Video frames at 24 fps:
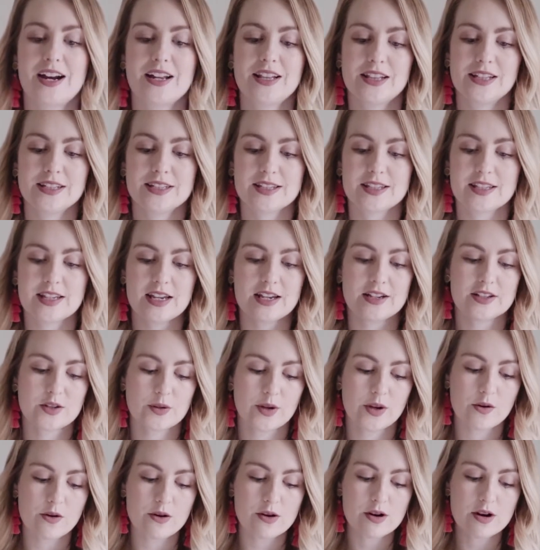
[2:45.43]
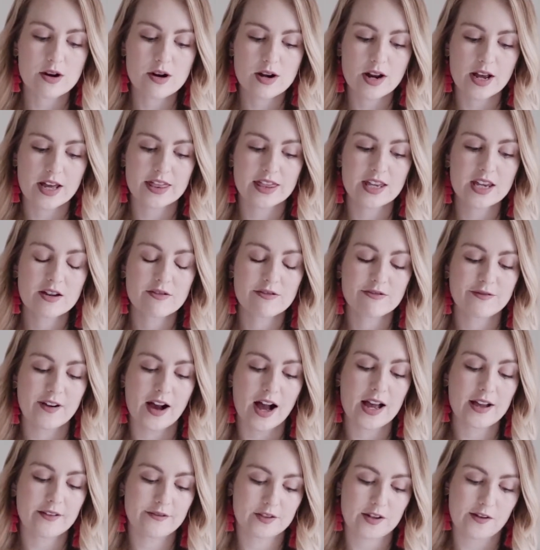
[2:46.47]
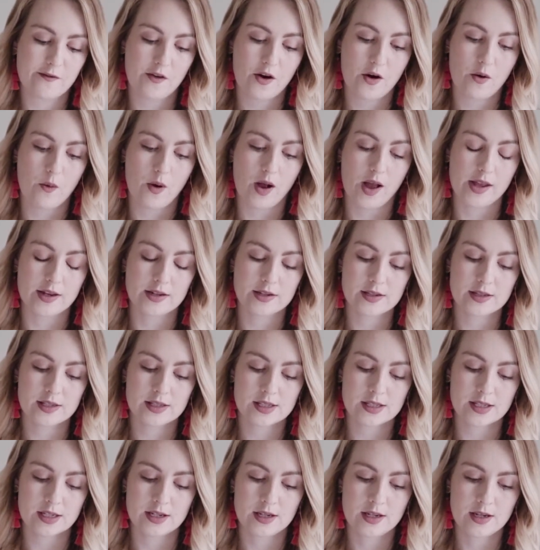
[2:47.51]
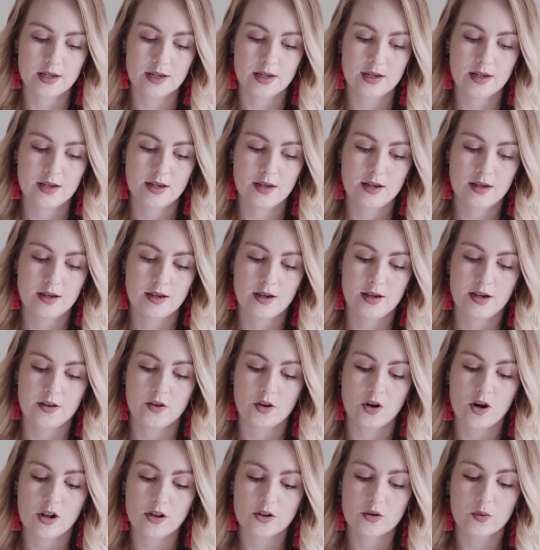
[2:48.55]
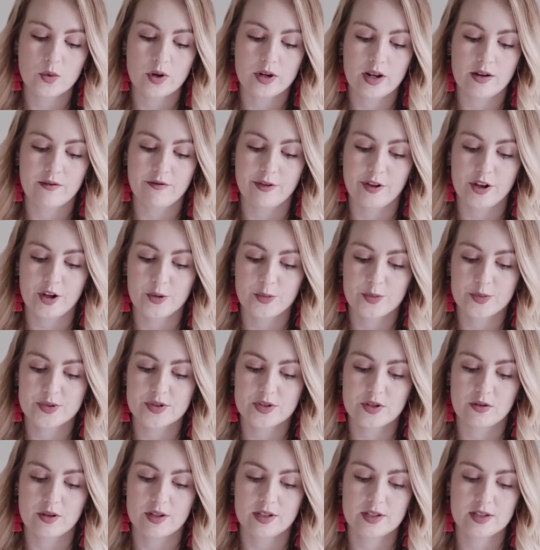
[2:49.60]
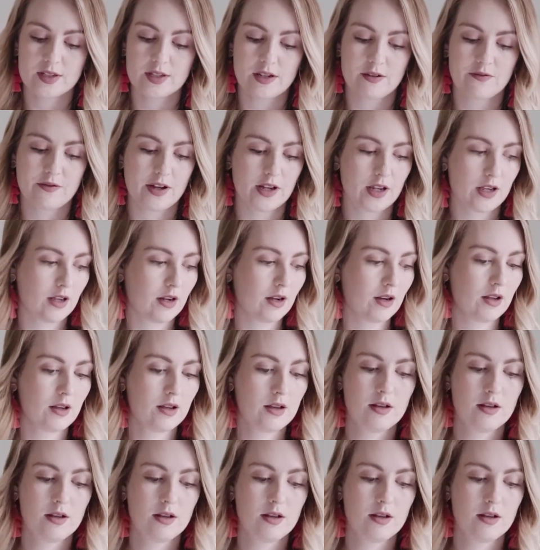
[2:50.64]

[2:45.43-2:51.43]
Let's see. So I ordered, I think, 5 different ones, and they're all in one envelope. So let's see if I can